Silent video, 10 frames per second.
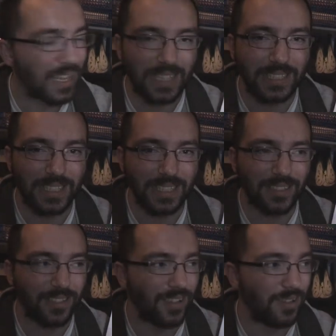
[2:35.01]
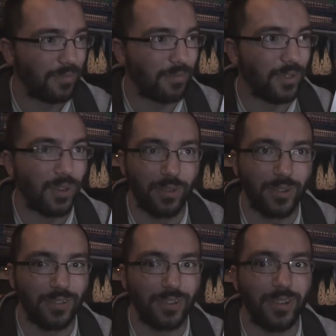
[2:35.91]
getting
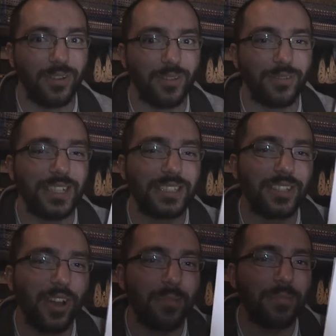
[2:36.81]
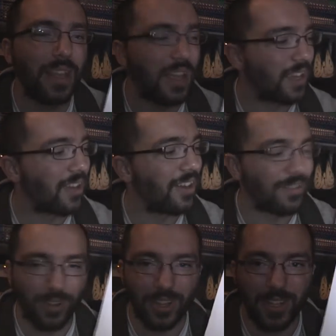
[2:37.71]
longer and longer each time,
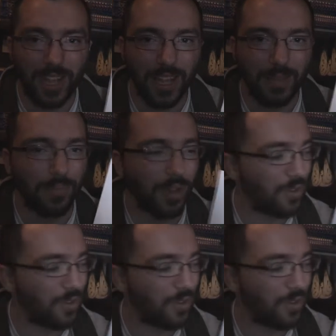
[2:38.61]
kind of like my